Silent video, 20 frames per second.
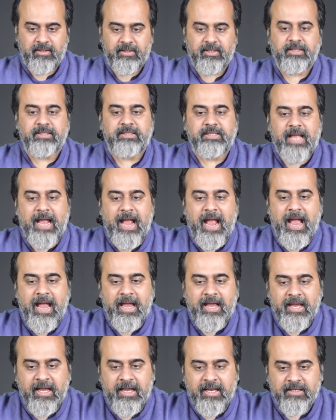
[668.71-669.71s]
then
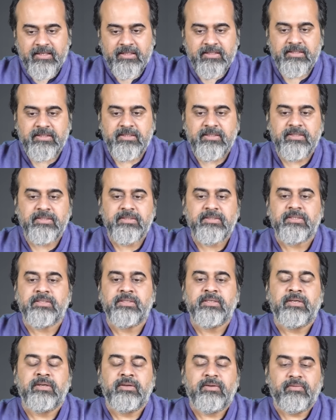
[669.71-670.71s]
that's
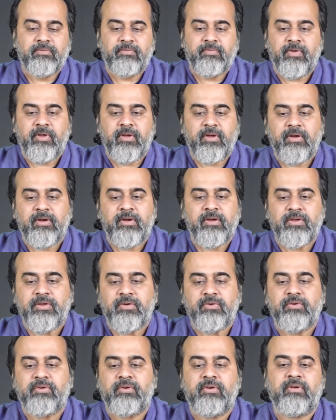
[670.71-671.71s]
where
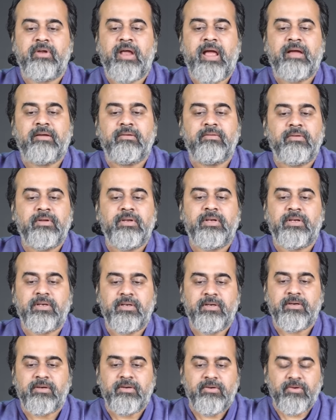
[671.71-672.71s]
you
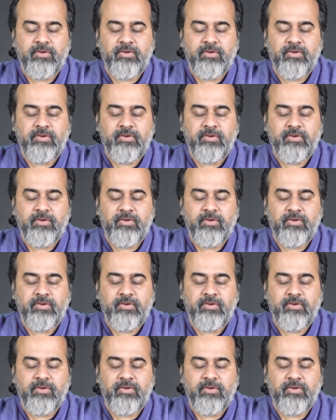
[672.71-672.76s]
travel